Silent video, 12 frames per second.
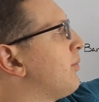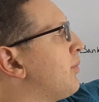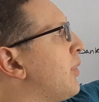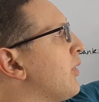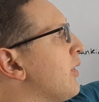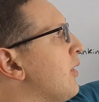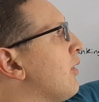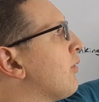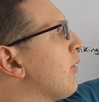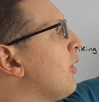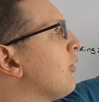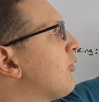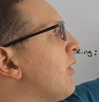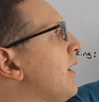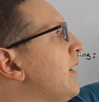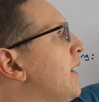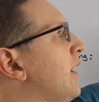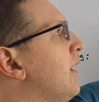but the overall
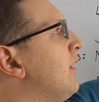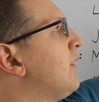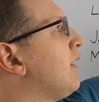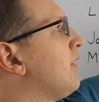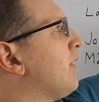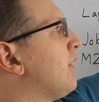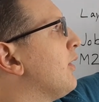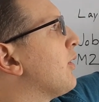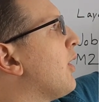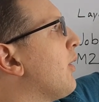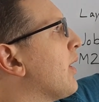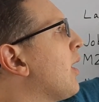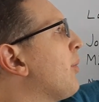trend is it's still going